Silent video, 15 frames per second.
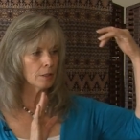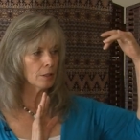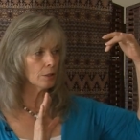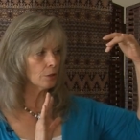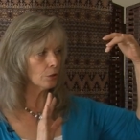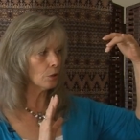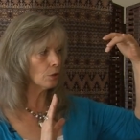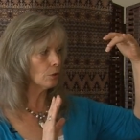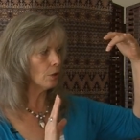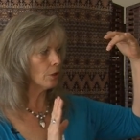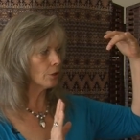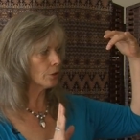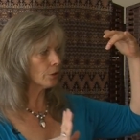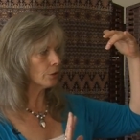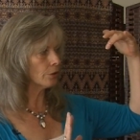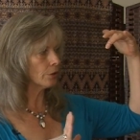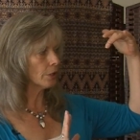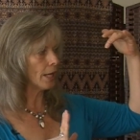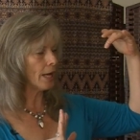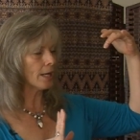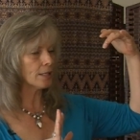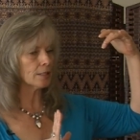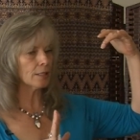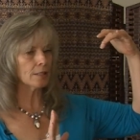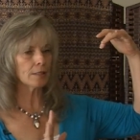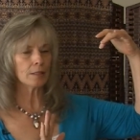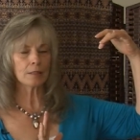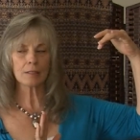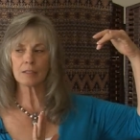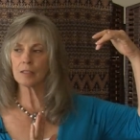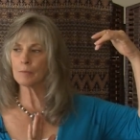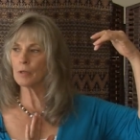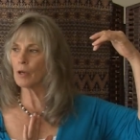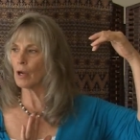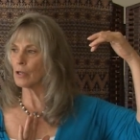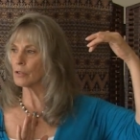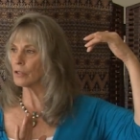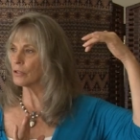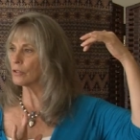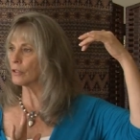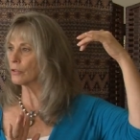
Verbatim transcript: you're no longer accessing the subconscious,